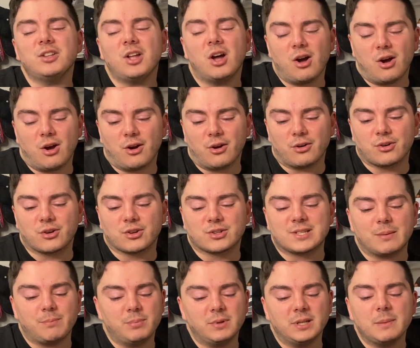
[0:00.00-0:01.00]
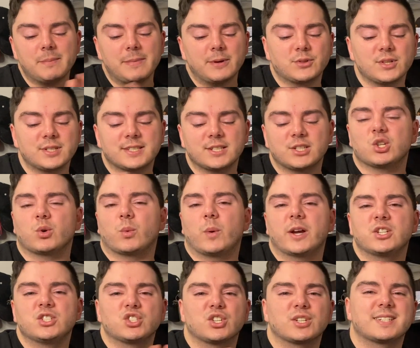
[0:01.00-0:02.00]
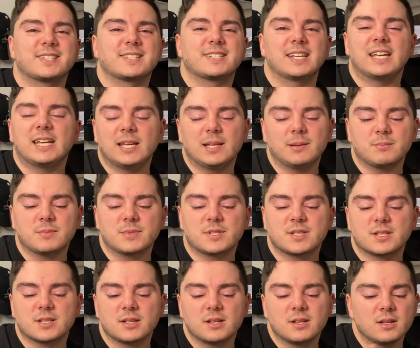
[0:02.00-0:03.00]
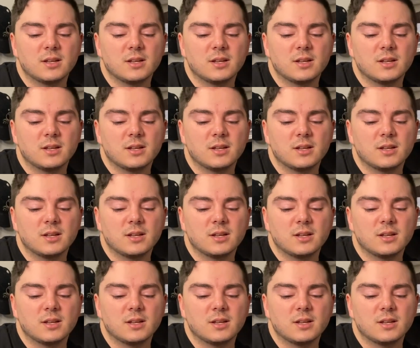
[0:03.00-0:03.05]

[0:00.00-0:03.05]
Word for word: know. Something about this situation just seems...